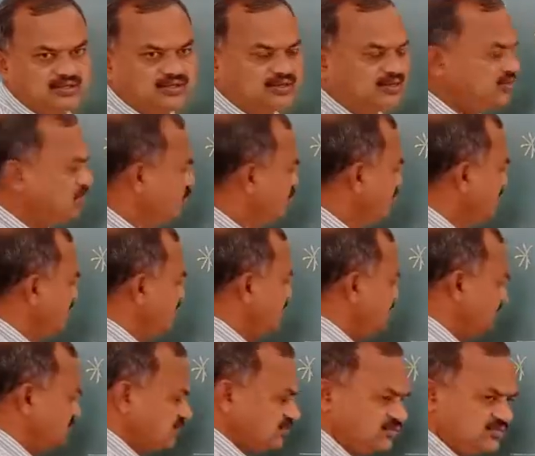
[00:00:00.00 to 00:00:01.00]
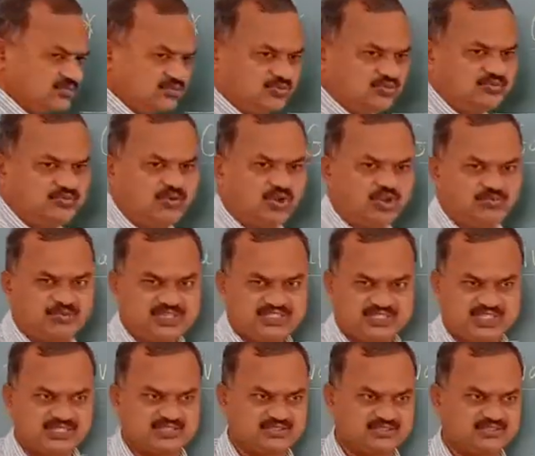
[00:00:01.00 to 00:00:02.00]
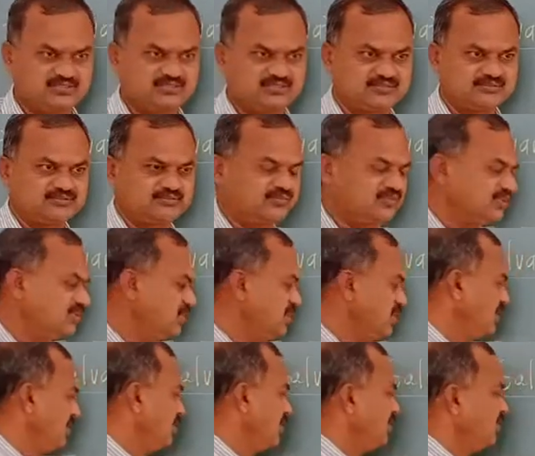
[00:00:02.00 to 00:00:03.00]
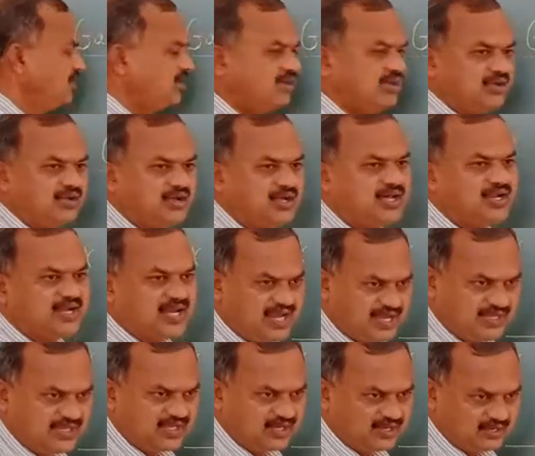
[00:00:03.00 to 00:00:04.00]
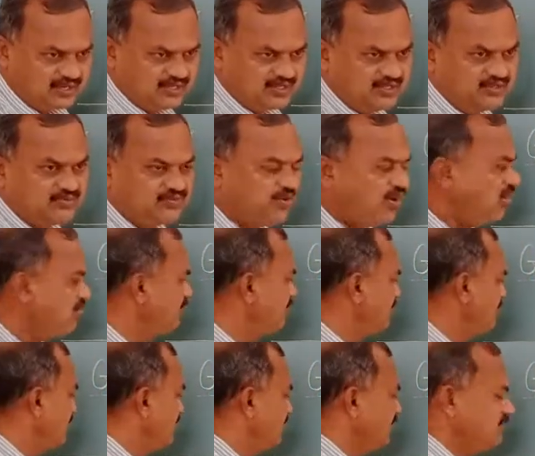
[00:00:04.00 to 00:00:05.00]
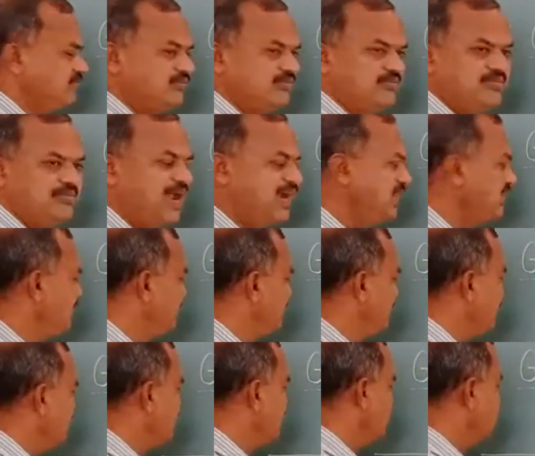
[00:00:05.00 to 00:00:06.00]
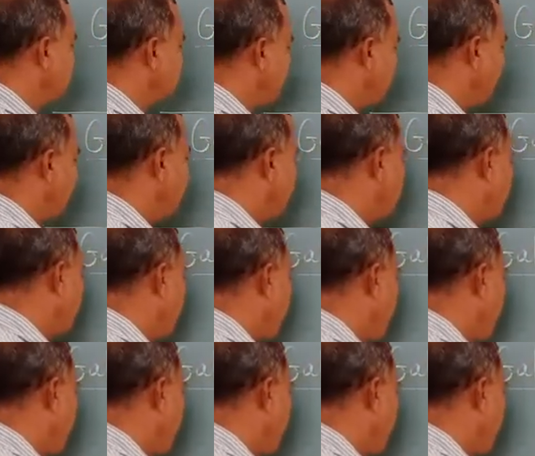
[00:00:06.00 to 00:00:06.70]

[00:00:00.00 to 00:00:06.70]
Due to these two pole pieces, a radial uniform magnetic field is developed